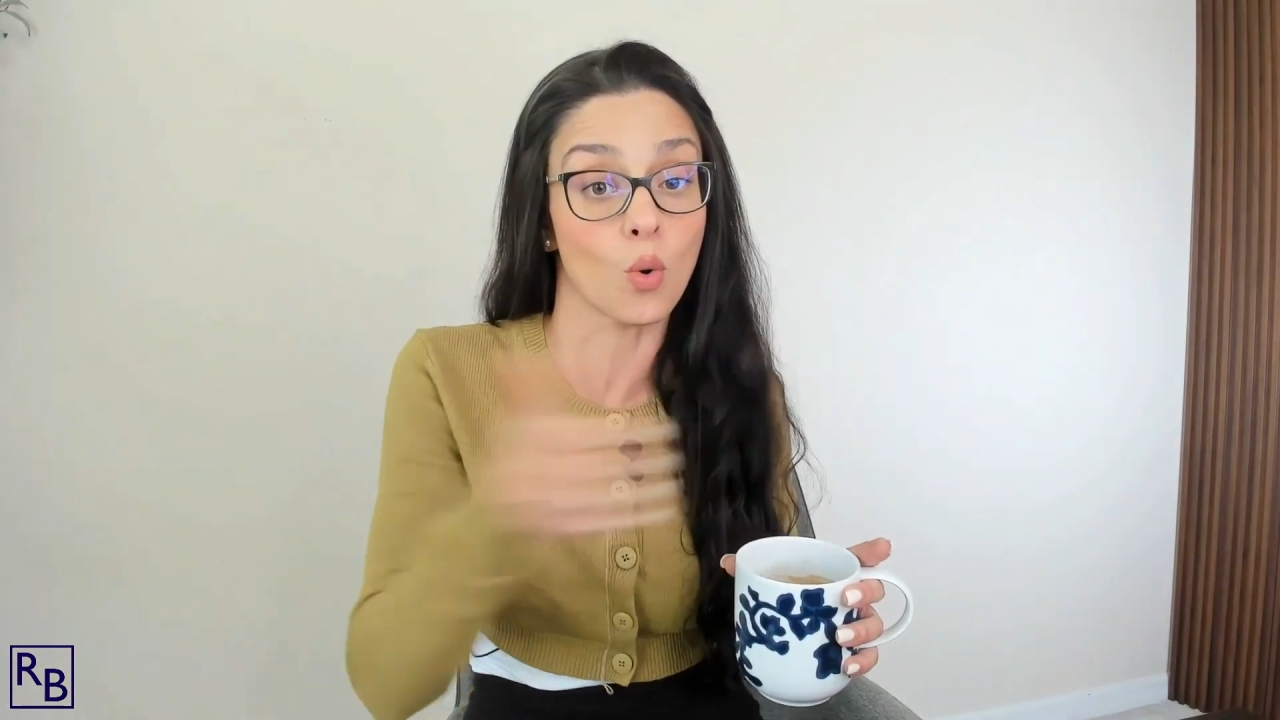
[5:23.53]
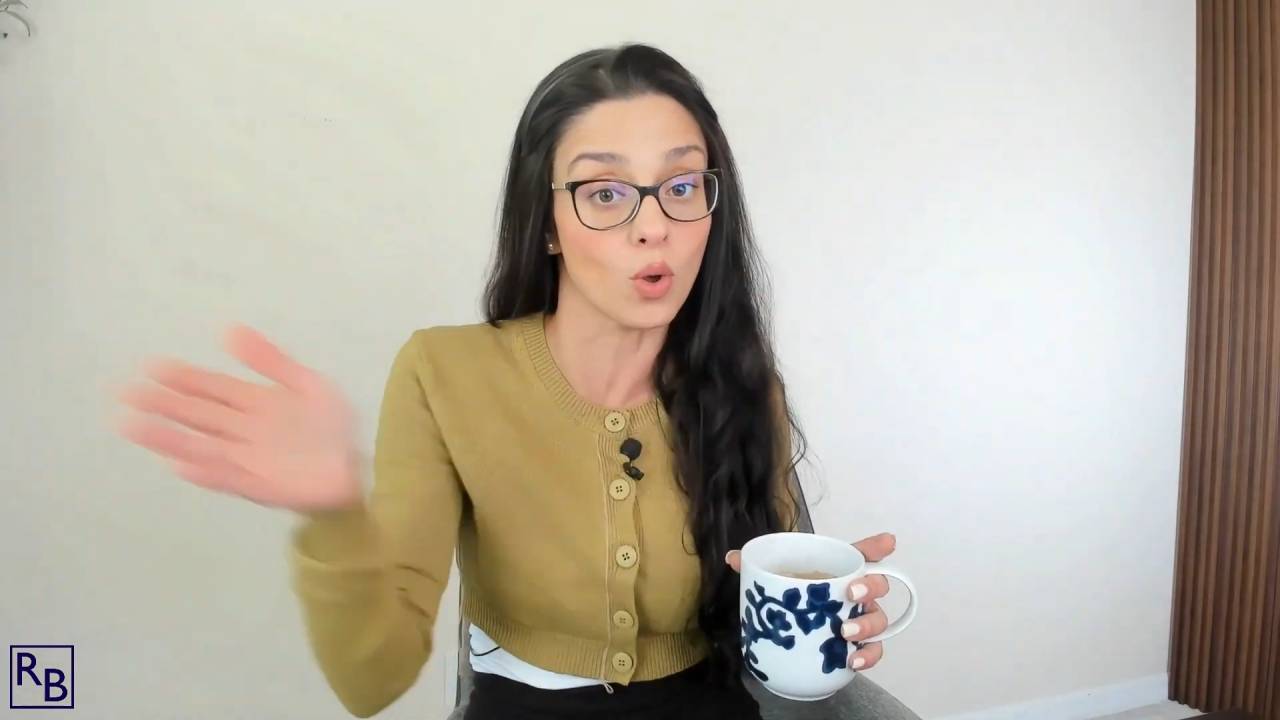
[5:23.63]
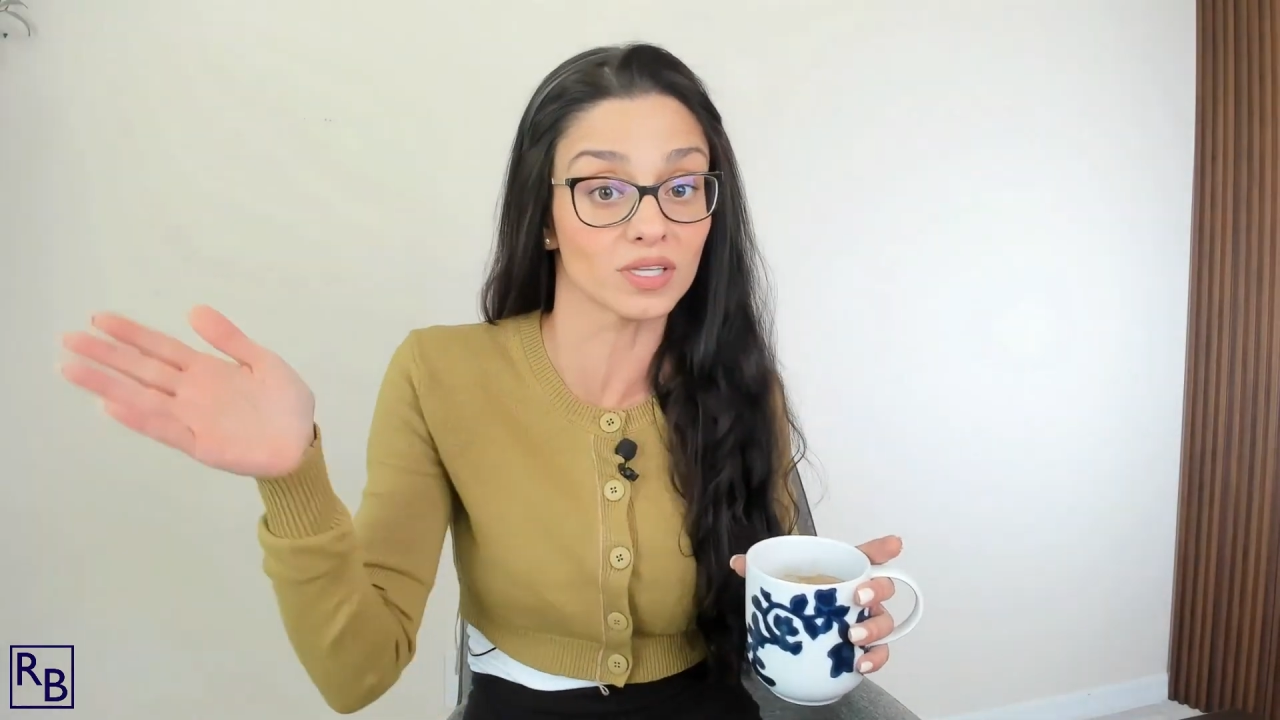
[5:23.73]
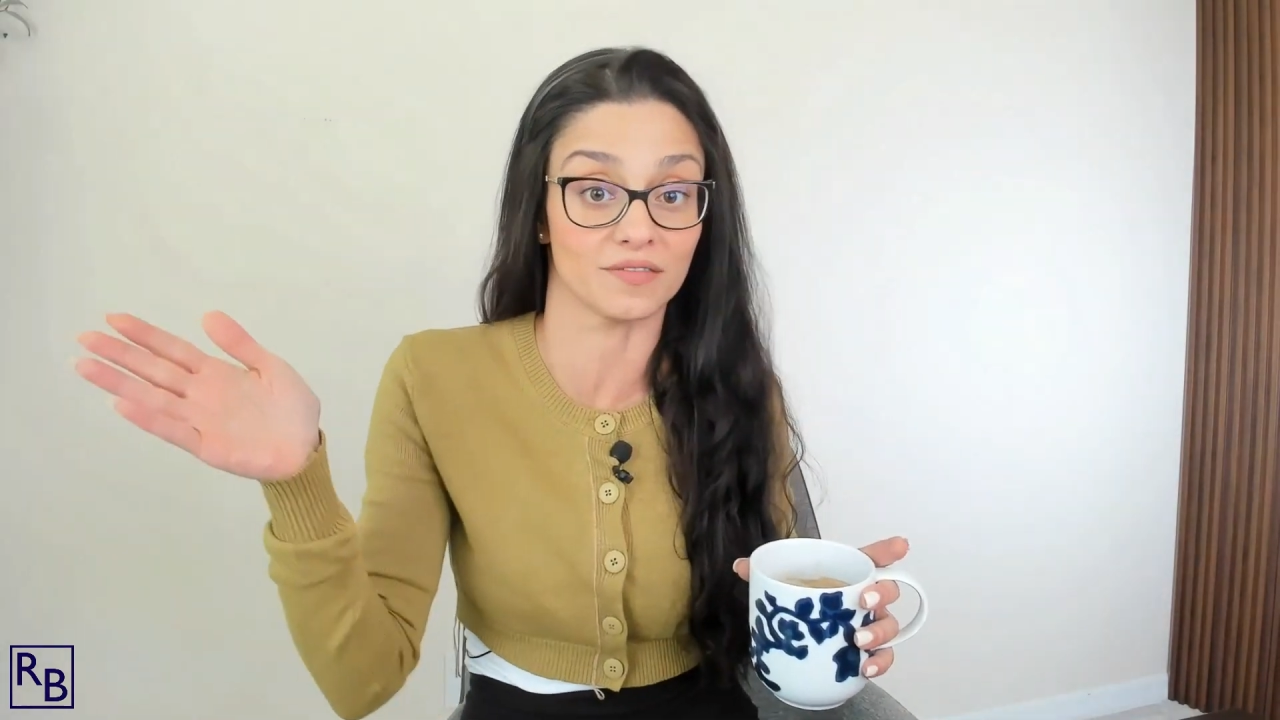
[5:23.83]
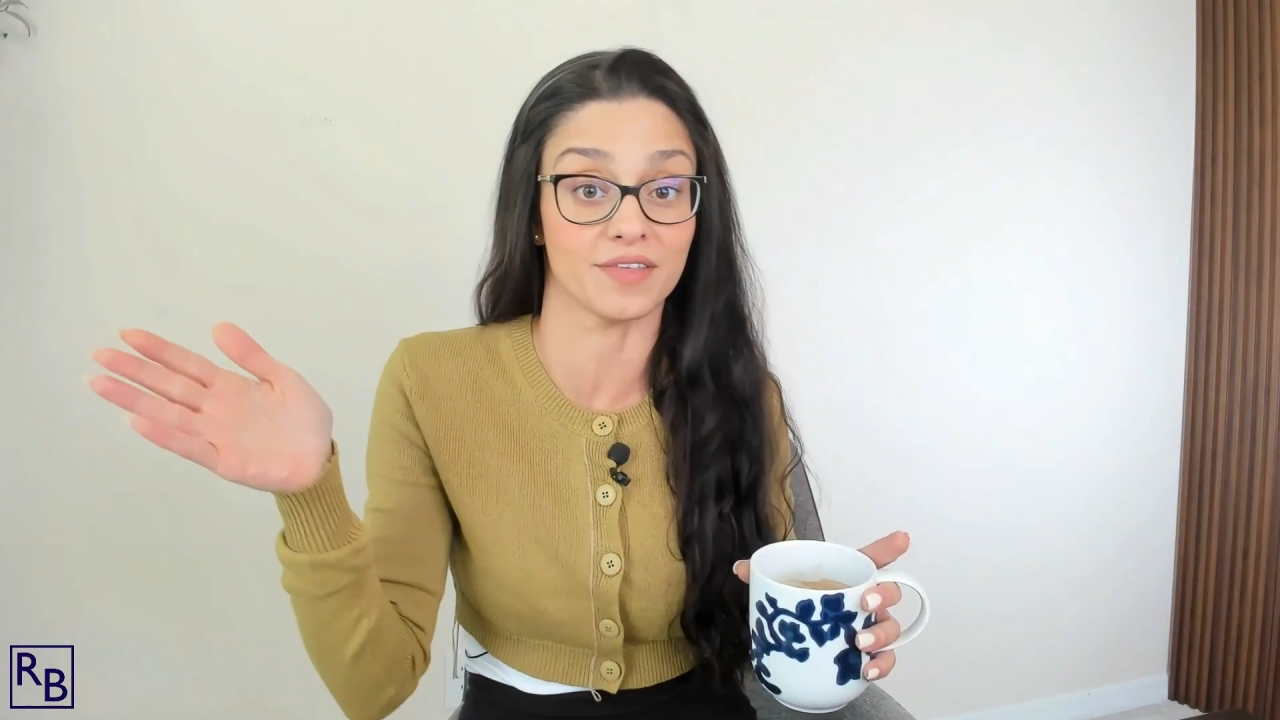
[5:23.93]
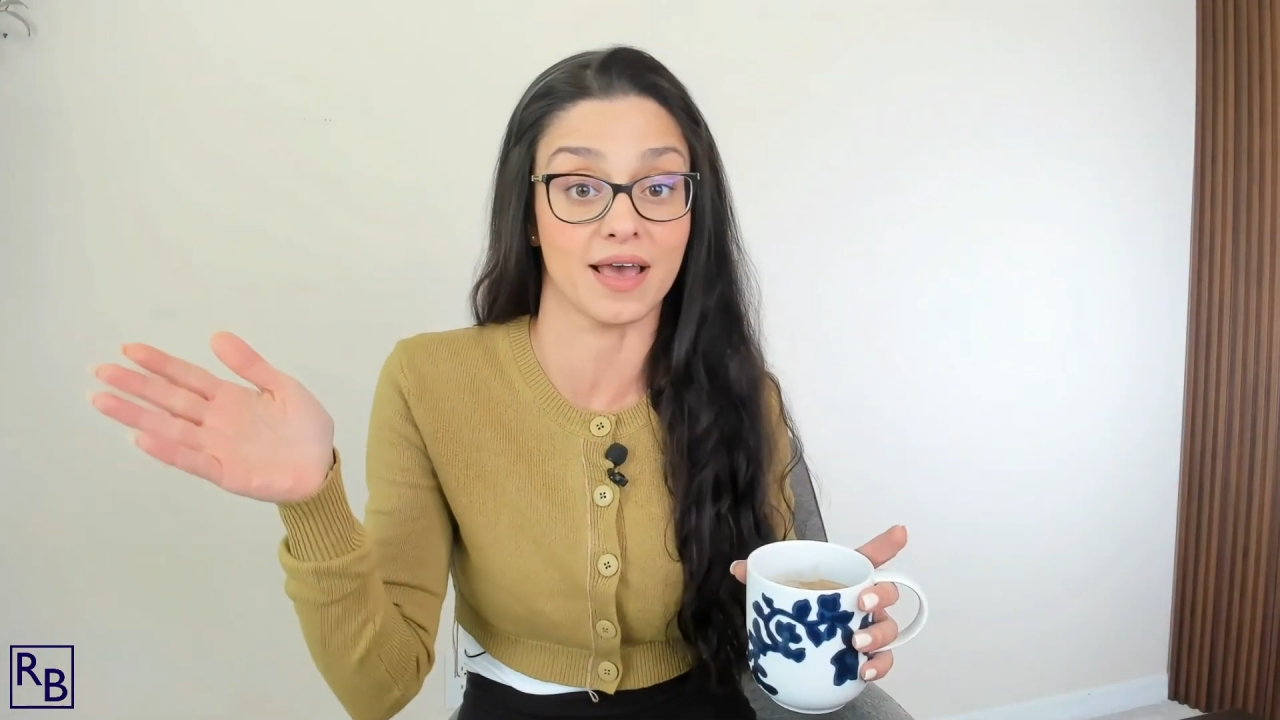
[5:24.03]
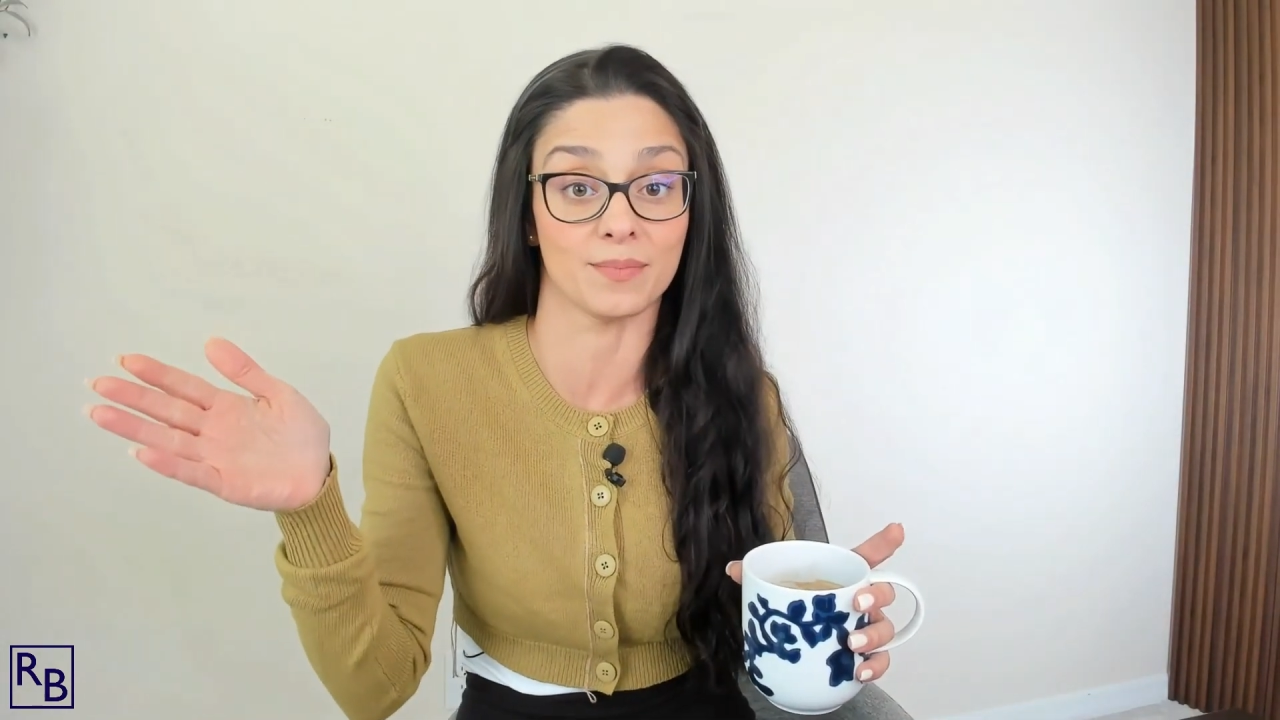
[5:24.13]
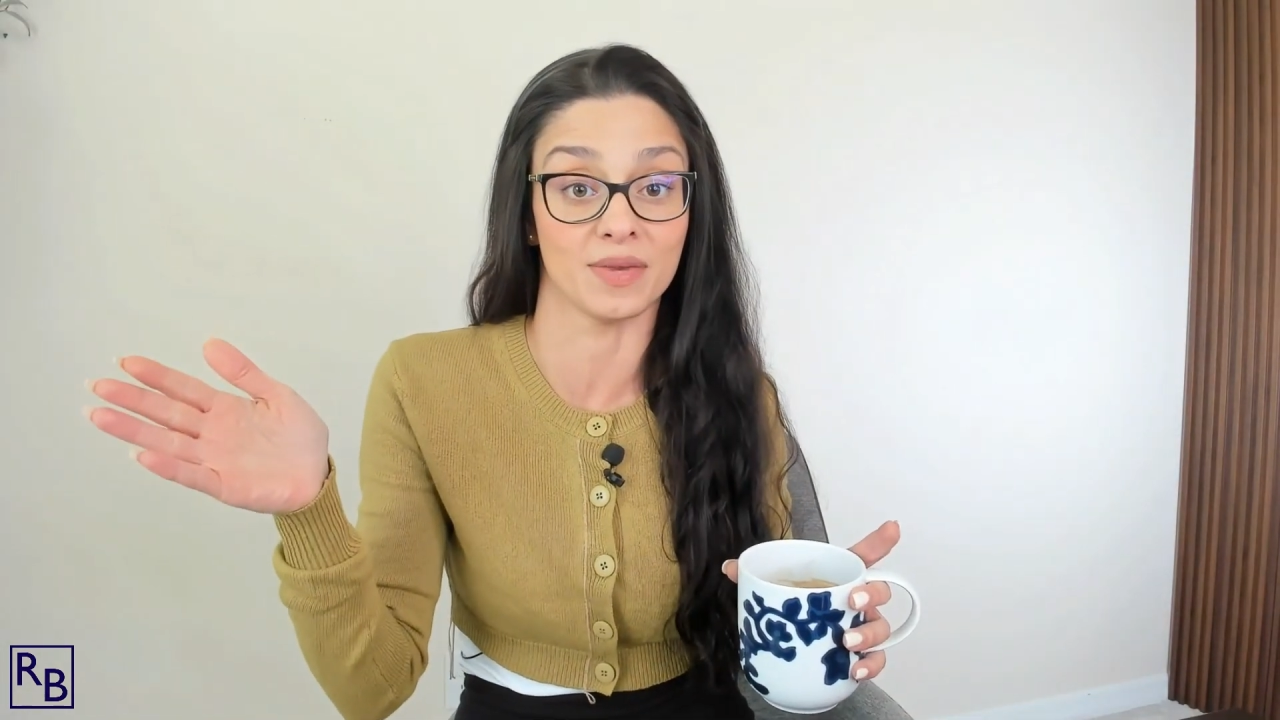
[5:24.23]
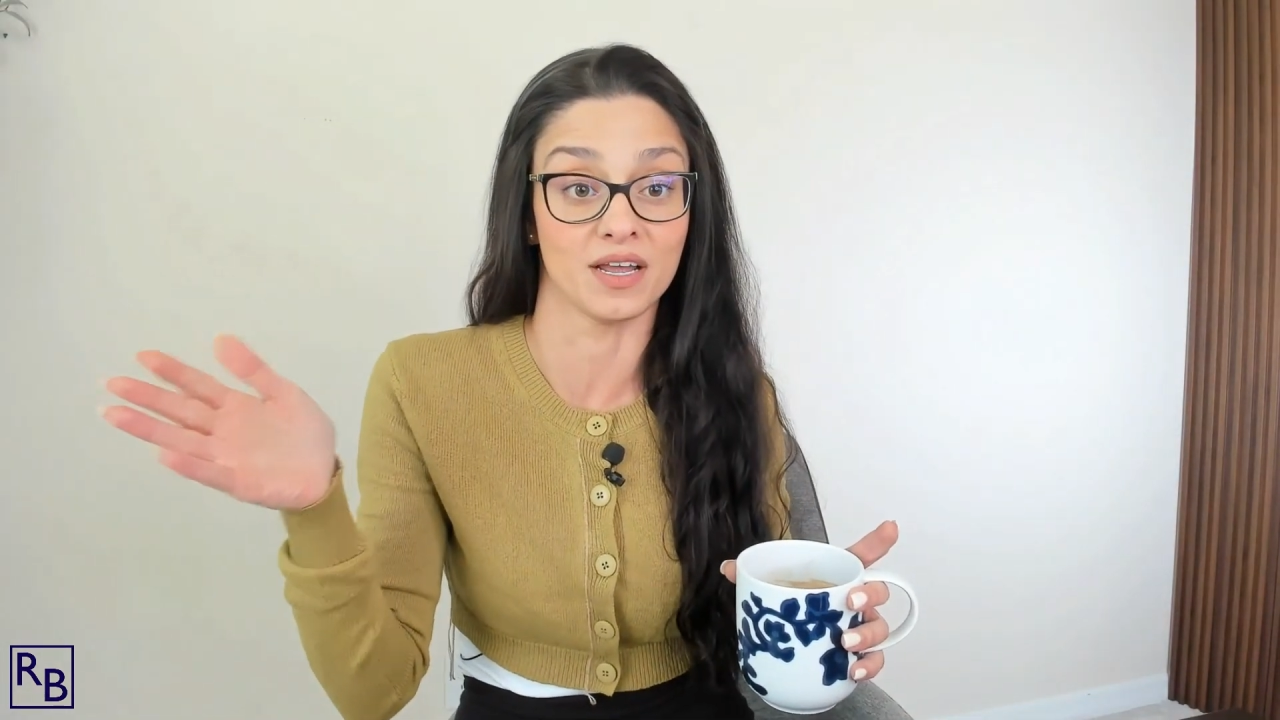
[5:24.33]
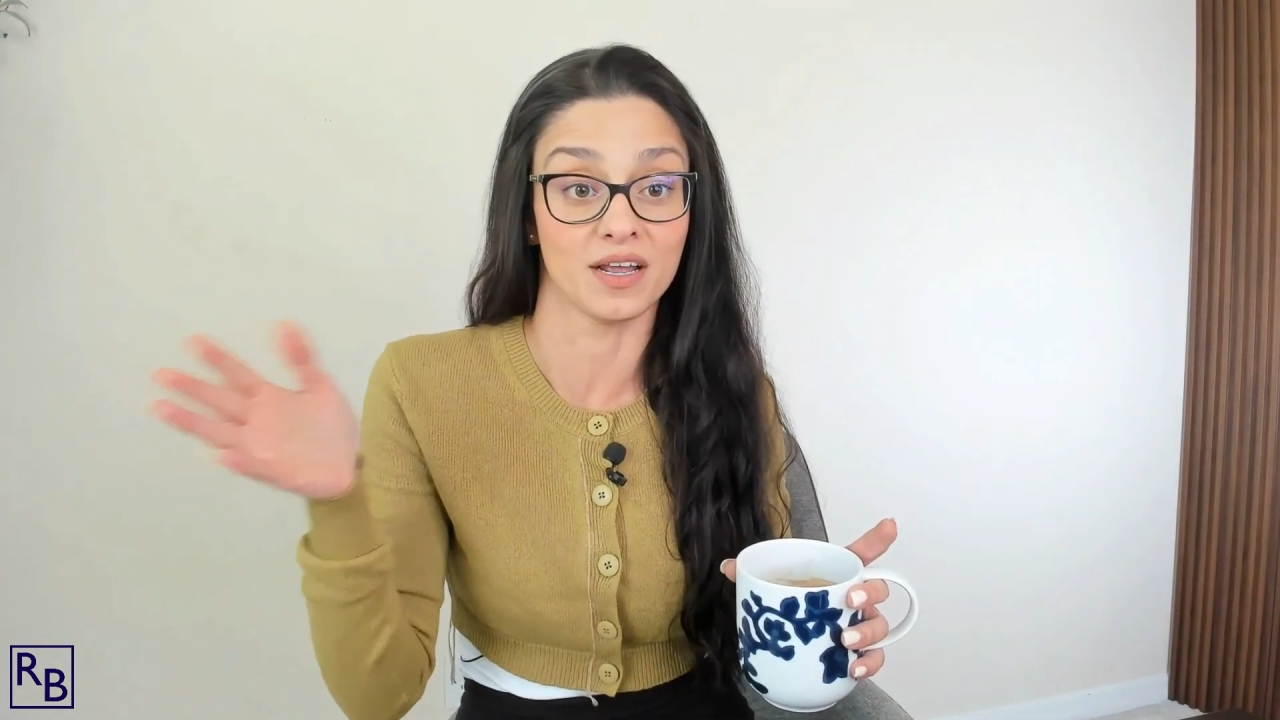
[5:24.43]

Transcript: all of them